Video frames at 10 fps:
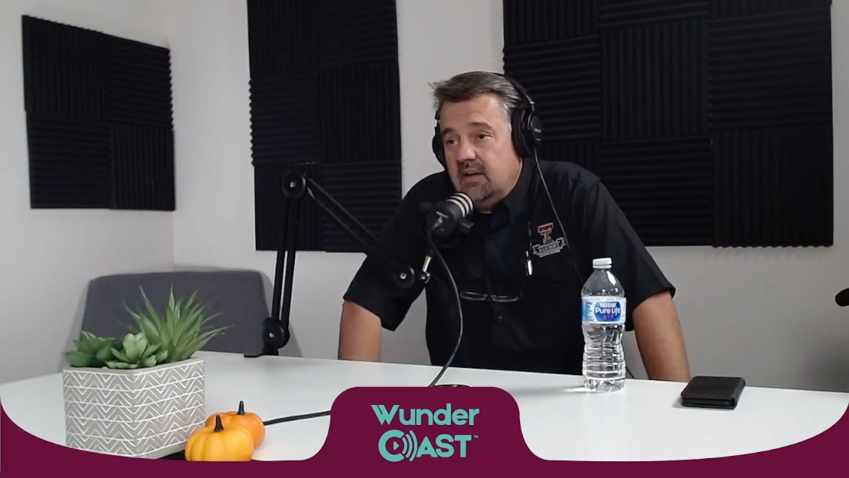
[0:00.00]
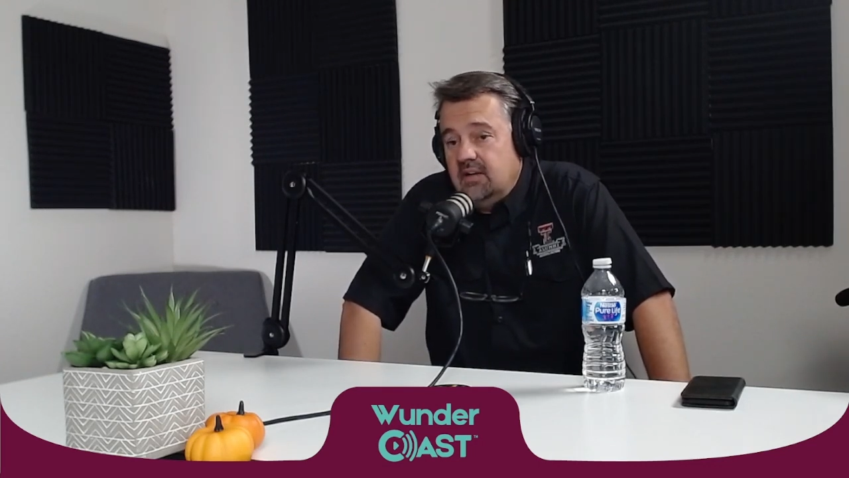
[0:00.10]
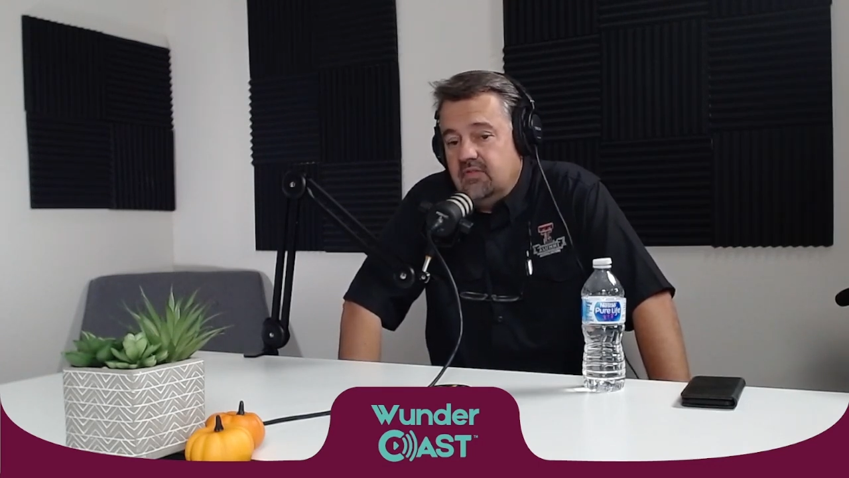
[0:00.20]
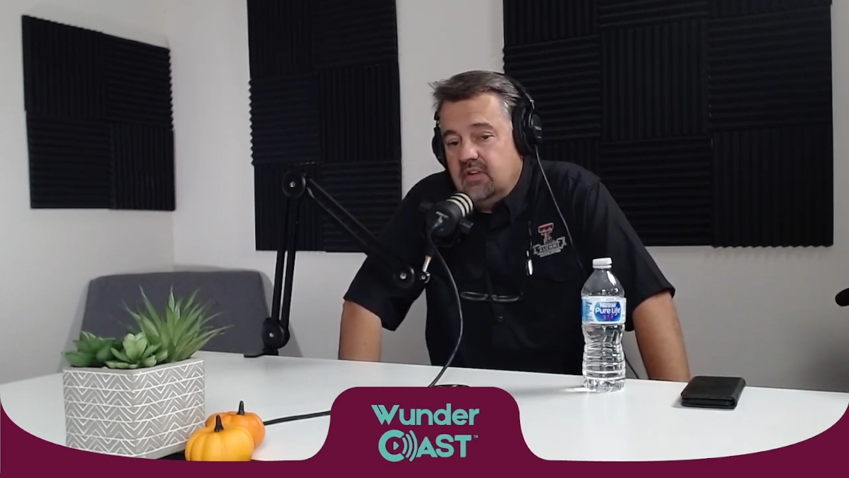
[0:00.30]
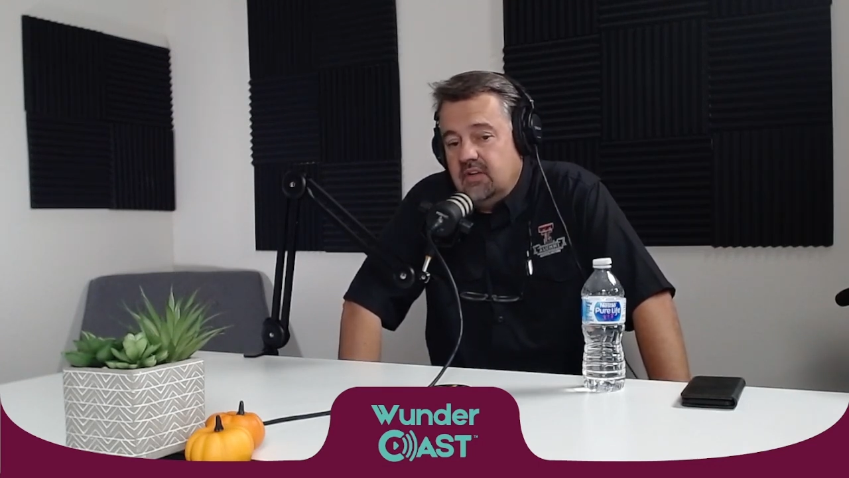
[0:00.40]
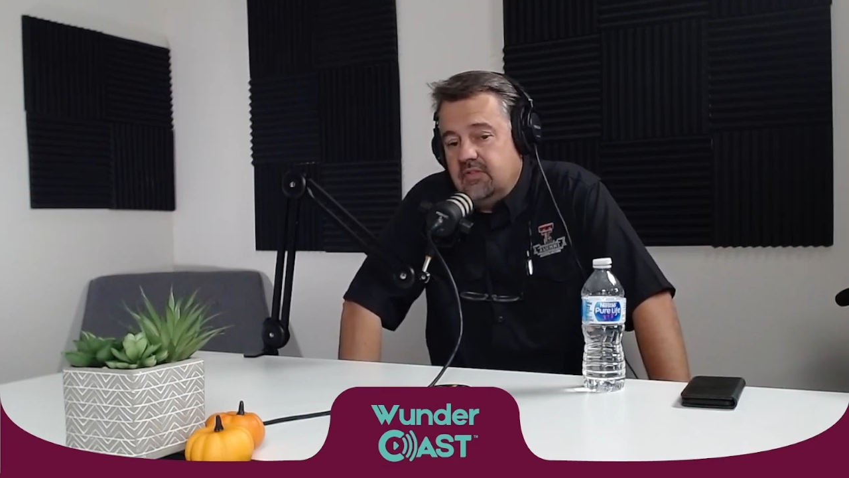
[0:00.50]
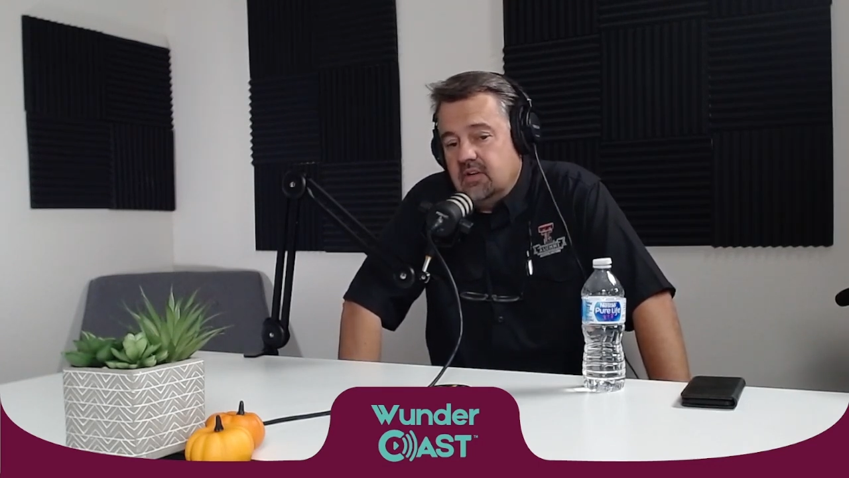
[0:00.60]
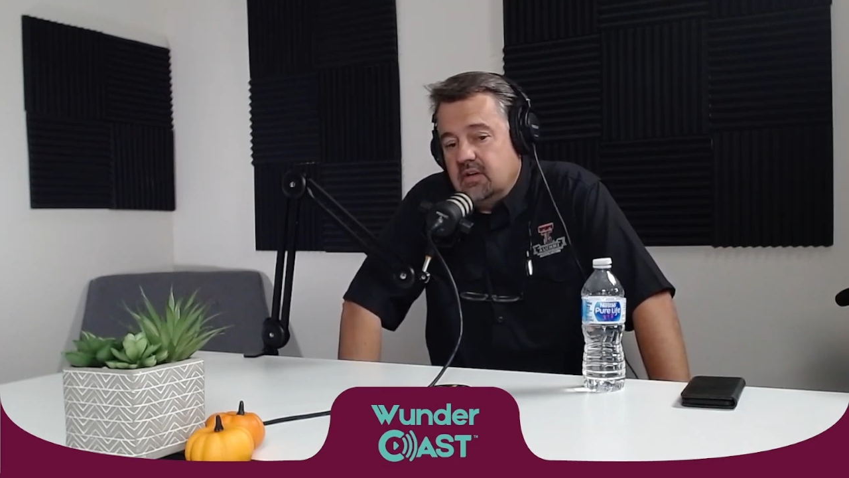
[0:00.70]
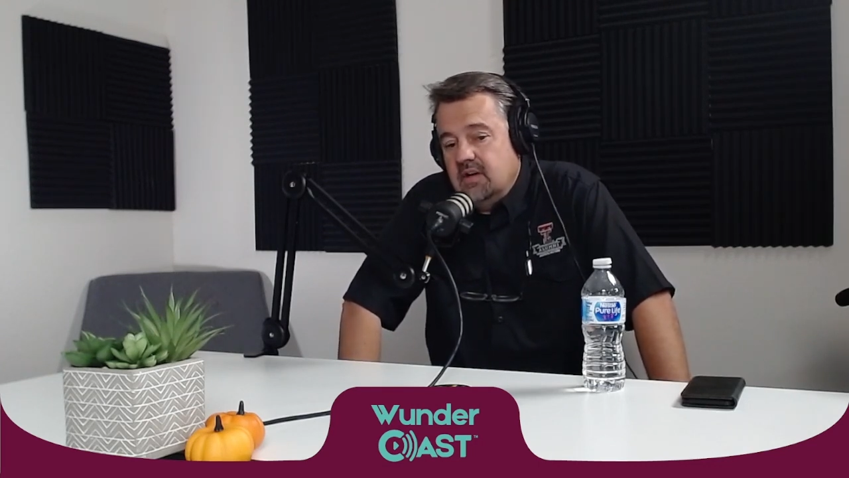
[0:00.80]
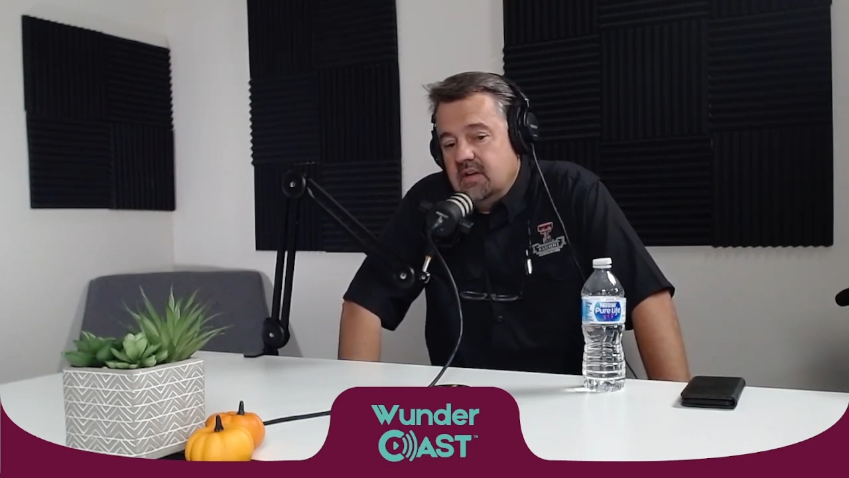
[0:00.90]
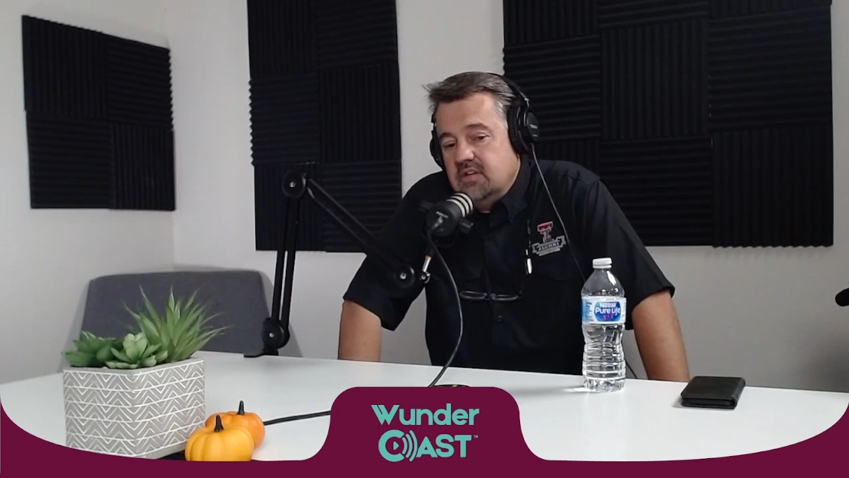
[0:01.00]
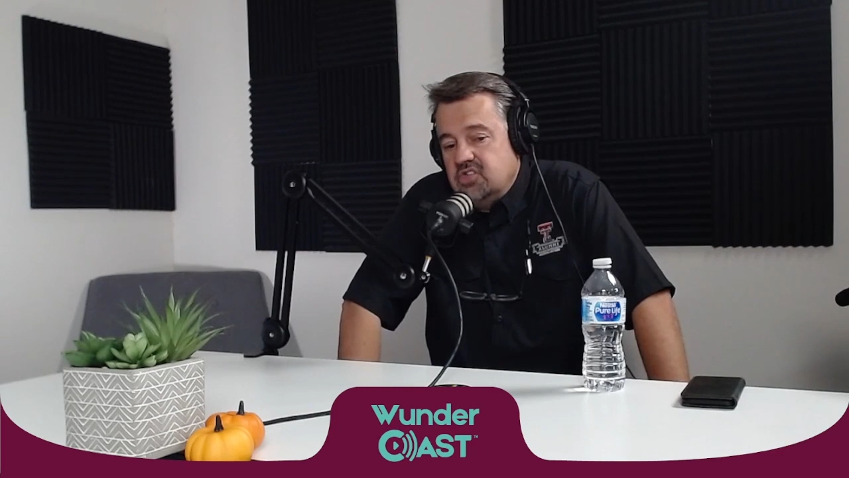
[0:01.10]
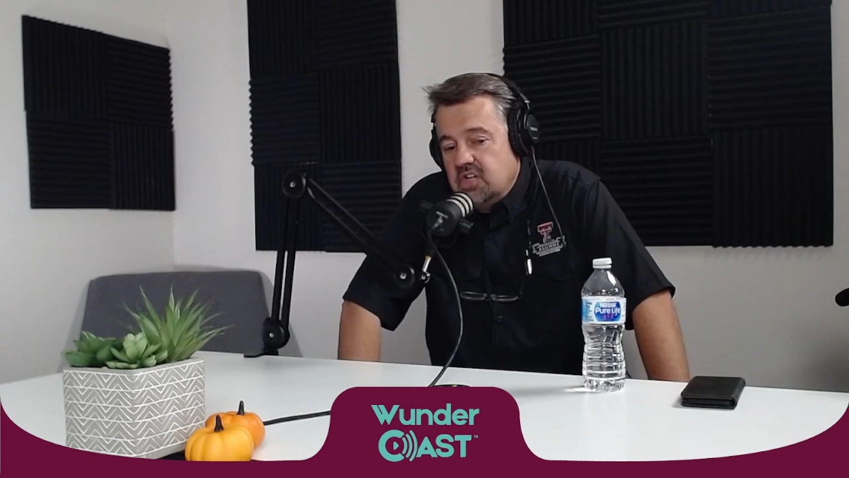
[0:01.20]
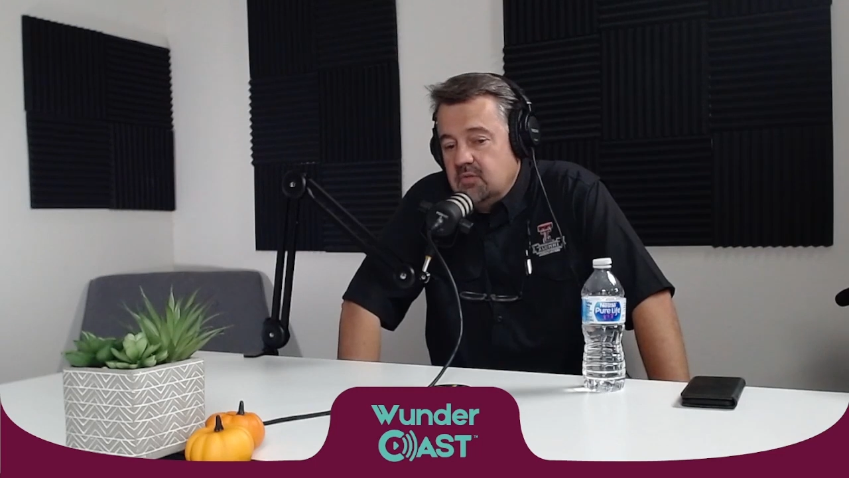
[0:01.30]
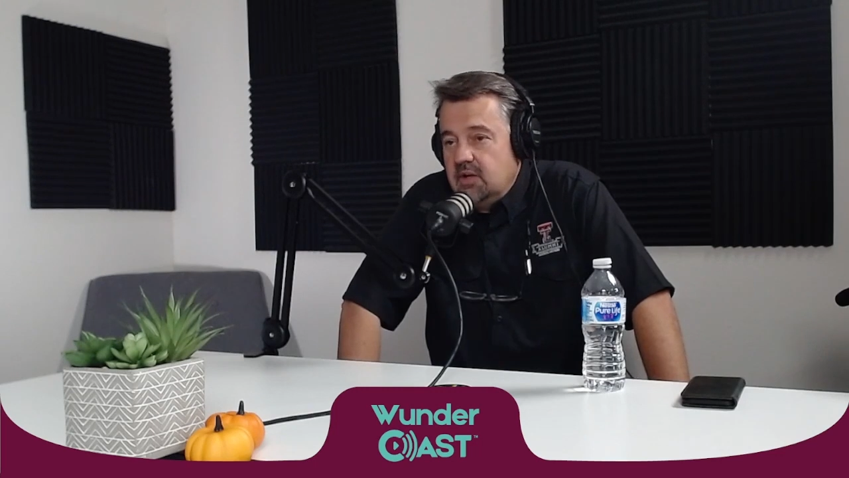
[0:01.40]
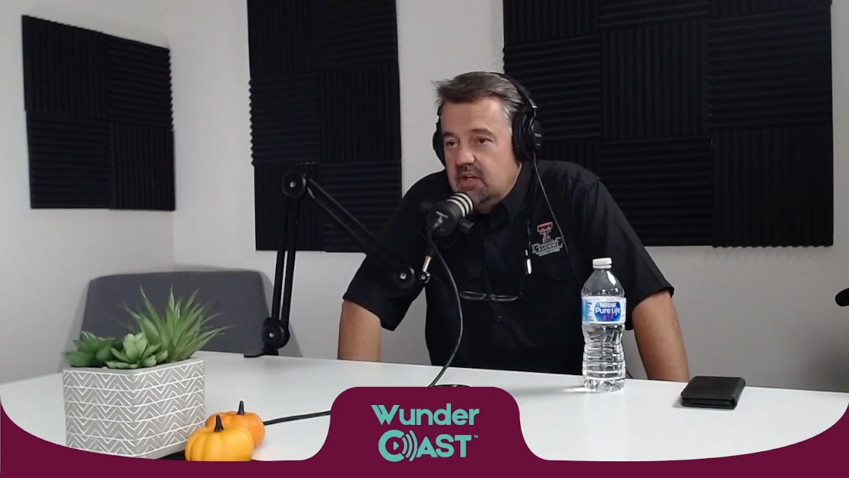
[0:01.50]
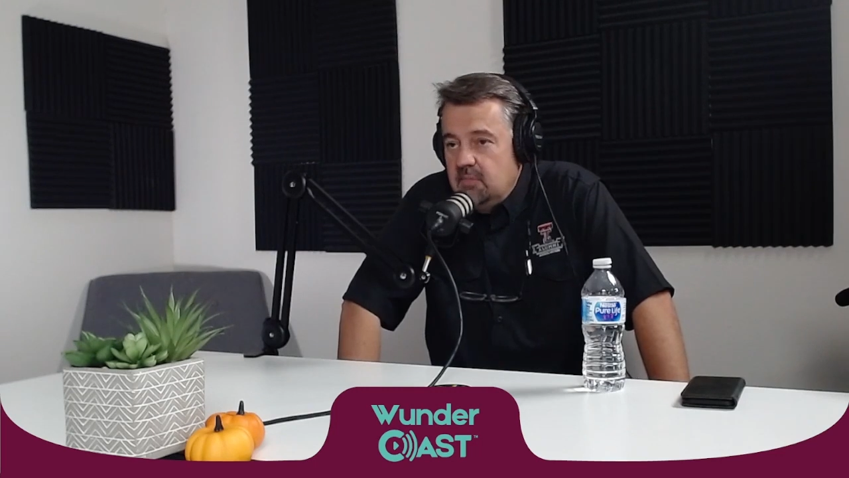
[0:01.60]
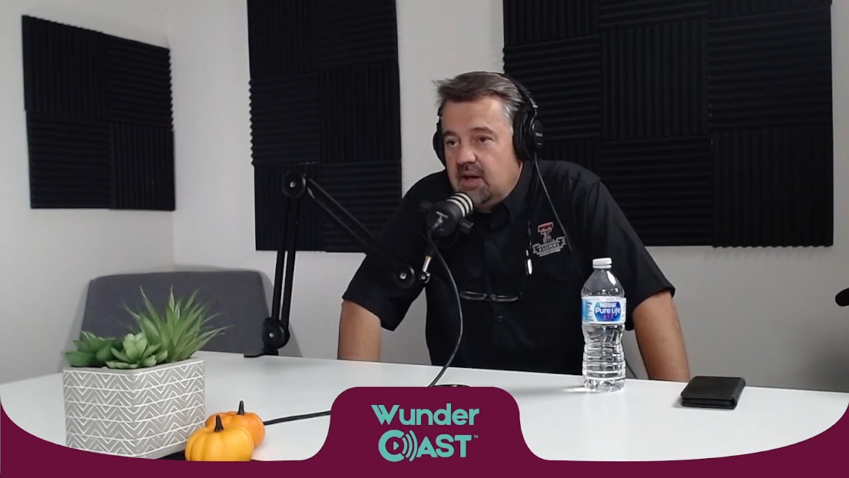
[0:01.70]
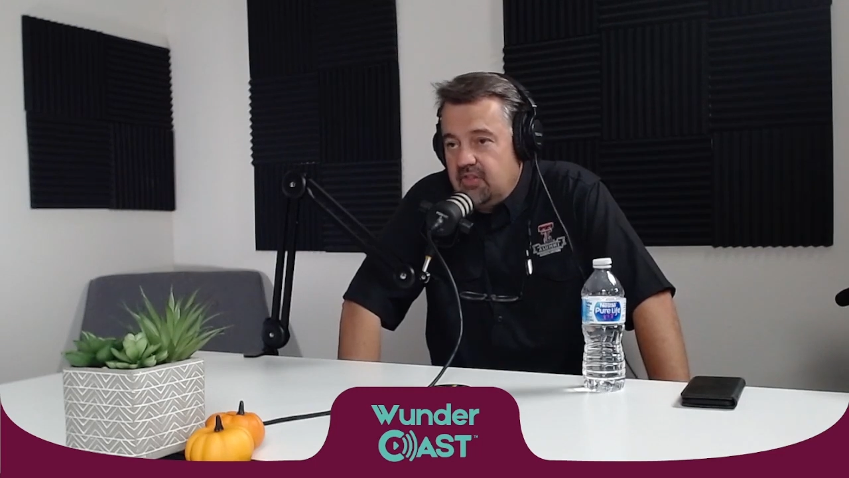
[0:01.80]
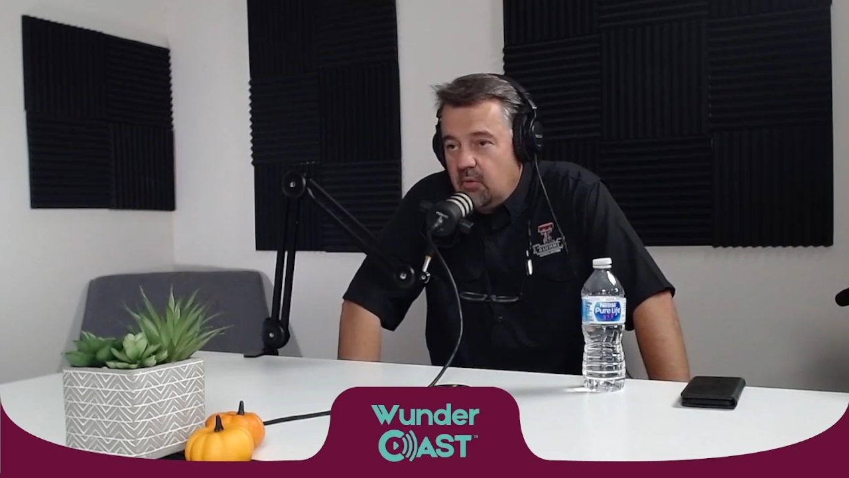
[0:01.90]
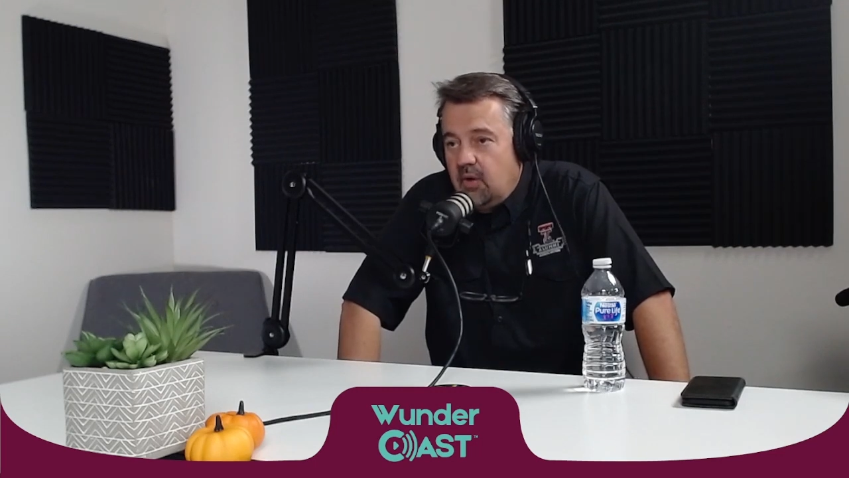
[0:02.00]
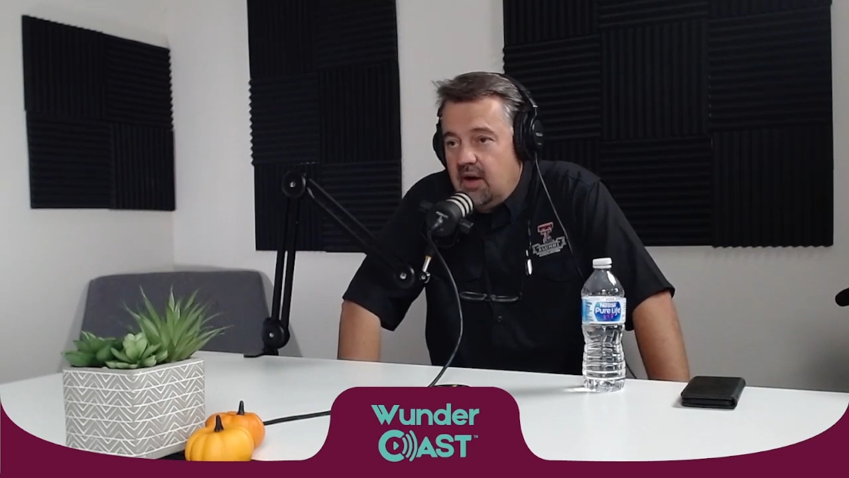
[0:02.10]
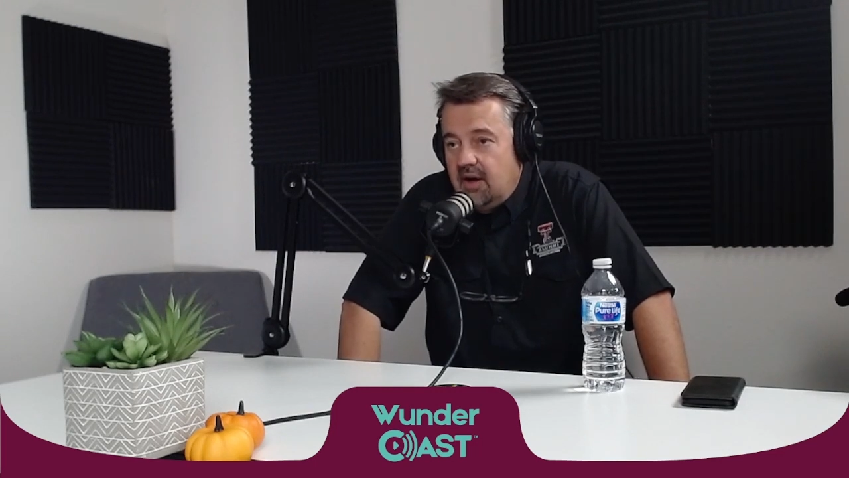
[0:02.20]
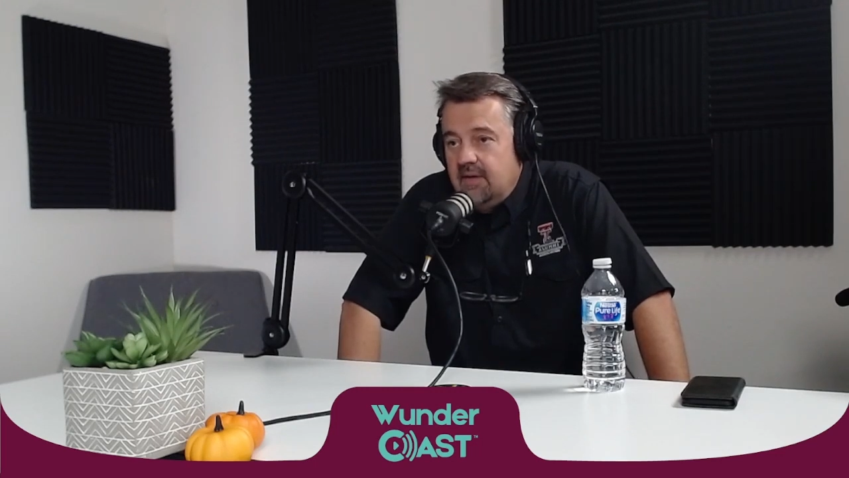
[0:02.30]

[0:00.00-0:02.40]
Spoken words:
If you're genuinely about the why,